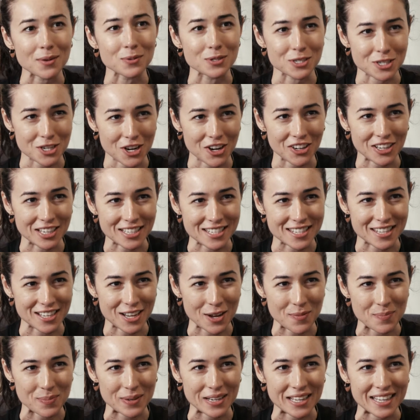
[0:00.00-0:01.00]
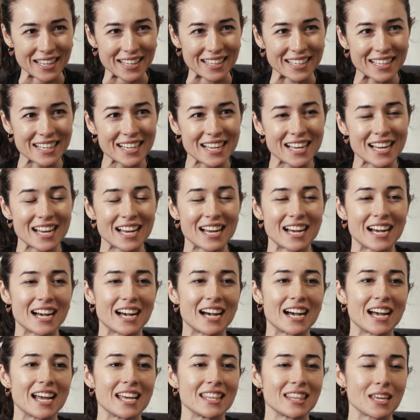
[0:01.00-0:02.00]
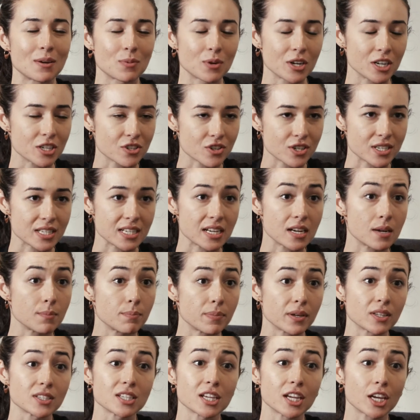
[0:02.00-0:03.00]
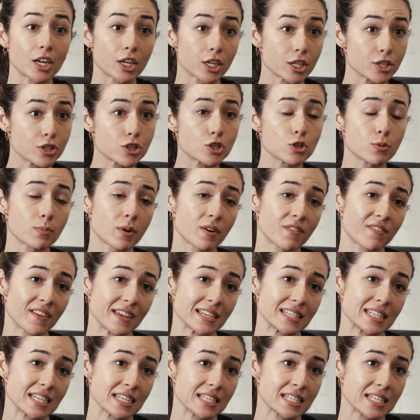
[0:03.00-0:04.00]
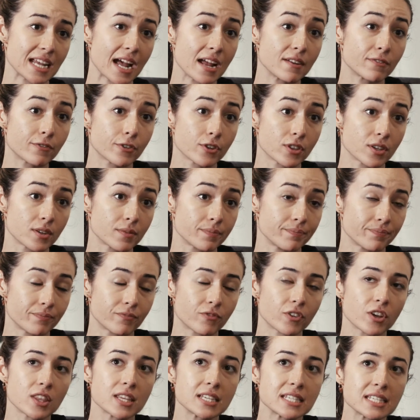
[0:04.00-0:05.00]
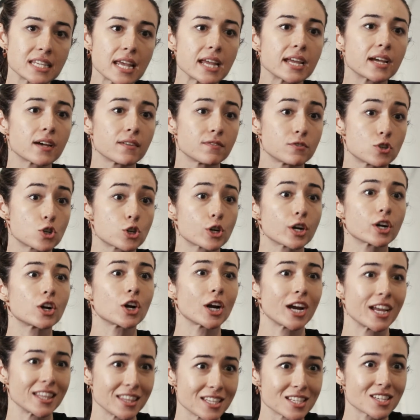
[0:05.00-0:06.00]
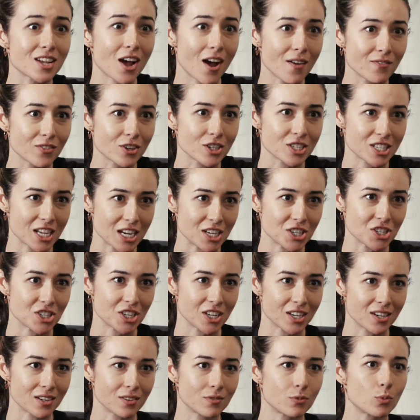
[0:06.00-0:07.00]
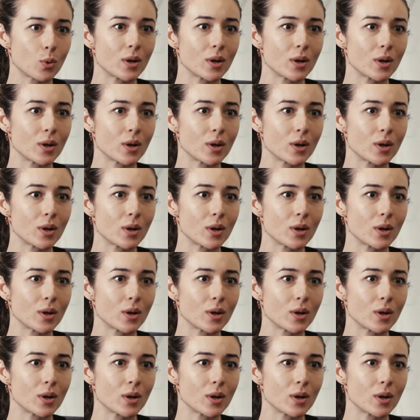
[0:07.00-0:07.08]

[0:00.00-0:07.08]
was talking to the company. And they were interested in building a consumer-facing side for the sake of triggering this conversation of